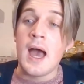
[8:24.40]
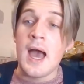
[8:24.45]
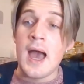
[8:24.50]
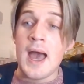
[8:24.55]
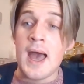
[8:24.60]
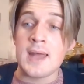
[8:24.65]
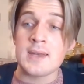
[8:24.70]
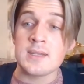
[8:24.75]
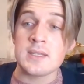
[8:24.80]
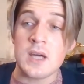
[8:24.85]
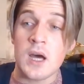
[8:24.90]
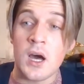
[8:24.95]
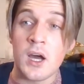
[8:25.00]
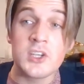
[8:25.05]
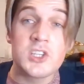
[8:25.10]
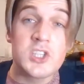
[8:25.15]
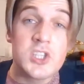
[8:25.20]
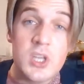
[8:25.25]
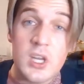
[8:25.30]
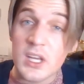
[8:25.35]
And
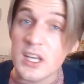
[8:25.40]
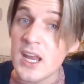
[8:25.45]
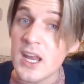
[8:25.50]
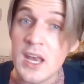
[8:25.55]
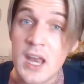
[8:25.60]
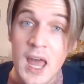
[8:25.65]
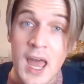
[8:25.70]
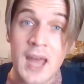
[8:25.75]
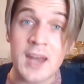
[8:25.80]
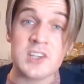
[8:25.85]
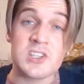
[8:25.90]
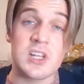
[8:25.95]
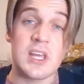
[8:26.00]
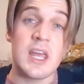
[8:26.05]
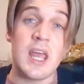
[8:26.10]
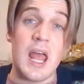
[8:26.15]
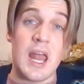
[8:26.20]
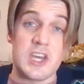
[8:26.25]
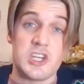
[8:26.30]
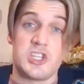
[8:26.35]
I can
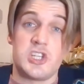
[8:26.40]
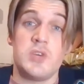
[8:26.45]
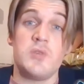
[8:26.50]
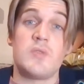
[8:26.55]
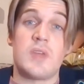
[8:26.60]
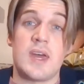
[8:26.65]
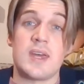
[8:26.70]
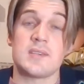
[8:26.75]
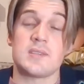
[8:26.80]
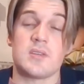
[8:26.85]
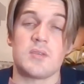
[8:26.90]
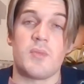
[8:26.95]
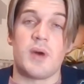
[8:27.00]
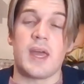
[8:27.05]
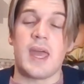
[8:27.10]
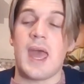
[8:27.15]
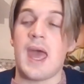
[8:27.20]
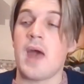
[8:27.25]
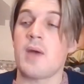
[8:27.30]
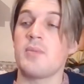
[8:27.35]
actually do this to
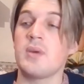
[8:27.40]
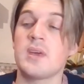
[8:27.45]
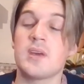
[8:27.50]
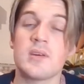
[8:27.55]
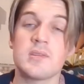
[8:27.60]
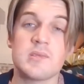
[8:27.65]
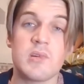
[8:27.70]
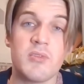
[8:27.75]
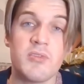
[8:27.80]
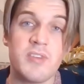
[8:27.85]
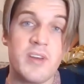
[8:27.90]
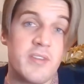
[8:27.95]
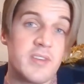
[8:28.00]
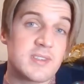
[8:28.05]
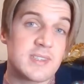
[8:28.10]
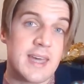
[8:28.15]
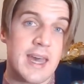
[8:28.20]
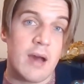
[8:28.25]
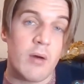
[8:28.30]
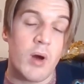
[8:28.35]
my hair because of
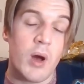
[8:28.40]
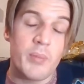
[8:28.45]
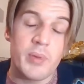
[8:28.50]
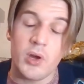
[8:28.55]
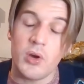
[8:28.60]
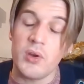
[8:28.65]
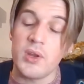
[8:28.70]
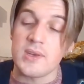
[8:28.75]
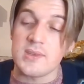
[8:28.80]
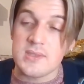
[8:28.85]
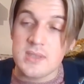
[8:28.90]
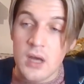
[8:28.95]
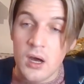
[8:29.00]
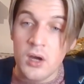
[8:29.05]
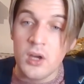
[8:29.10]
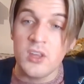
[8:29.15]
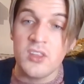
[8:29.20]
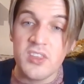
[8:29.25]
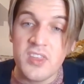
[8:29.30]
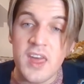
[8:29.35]
Viviscal. I'll be honest.
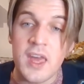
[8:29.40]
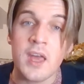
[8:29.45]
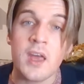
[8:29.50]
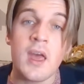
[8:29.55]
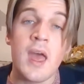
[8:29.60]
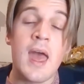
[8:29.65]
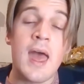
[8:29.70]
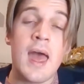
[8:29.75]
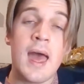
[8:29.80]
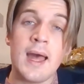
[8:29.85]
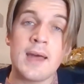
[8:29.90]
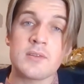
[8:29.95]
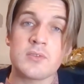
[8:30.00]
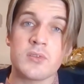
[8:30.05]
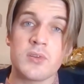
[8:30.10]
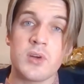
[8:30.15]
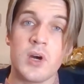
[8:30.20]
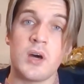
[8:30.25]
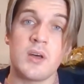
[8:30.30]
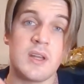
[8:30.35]
I think hand
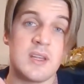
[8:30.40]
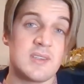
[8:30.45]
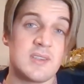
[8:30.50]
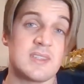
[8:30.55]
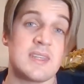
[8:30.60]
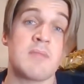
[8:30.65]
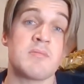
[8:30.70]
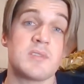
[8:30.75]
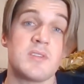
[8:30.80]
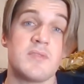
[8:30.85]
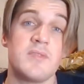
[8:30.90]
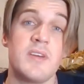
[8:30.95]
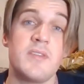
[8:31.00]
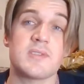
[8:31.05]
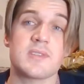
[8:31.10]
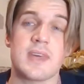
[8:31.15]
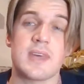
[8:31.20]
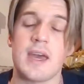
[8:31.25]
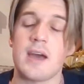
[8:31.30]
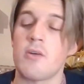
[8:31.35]
on heart, it's down to
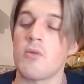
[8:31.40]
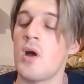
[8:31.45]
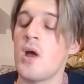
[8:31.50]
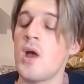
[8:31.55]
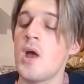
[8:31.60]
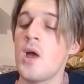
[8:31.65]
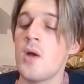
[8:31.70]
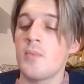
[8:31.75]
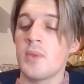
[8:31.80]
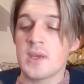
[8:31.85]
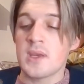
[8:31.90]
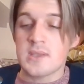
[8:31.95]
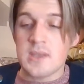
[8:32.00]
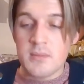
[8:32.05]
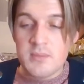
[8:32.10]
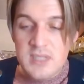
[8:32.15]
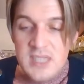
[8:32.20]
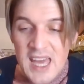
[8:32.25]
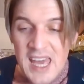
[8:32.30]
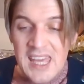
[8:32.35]
Viviscal because
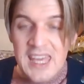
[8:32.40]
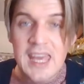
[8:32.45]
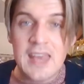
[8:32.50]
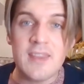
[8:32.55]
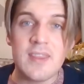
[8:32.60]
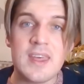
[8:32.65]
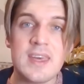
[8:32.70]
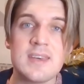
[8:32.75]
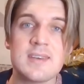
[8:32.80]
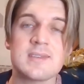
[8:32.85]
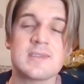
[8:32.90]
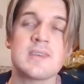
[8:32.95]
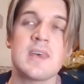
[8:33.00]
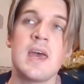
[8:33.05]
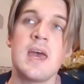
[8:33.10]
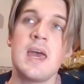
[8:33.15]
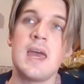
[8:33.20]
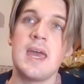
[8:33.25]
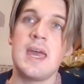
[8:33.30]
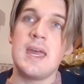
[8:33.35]
I'm taking this.
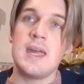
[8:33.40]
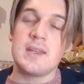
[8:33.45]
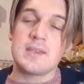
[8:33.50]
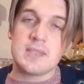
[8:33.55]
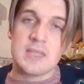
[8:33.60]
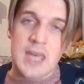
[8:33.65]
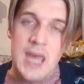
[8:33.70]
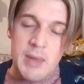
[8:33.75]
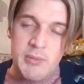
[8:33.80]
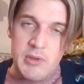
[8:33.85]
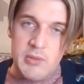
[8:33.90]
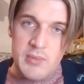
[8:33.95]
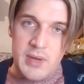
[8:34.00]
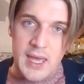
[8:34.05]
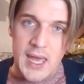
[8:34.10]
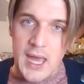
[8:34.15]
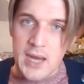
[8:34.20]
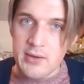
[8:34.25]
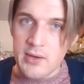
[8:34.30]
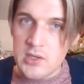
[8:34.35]
It's keeping my
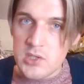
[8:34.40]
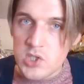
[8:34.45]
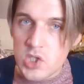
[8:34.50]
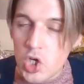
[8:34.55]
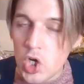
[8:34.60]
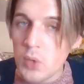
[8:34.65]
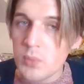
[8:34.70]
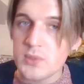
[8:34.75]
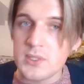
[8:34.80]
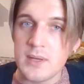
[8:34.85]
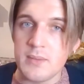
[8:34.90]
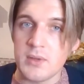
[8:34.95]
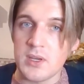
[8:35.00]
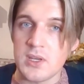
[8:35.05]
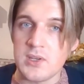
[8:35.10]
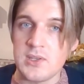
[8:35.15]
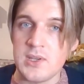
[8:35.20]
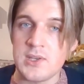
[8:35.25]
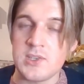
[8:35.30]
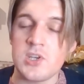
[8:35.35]
hair in top tip
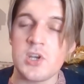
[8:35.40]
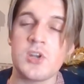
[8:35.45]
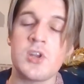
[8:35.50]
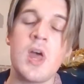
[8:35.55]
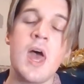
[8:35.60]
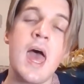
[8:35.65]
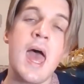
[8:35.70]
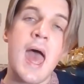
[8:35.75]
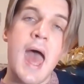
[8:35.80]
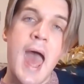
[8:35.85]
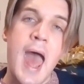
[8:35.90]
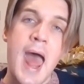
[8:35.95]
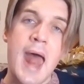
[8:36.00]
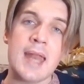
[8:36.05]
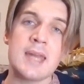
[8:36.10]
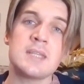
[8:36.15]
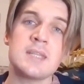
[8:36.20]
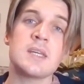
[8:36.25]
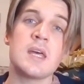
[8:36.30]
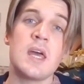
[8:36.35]
condition
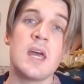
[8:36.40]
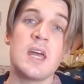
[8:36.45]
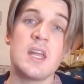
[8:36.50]
and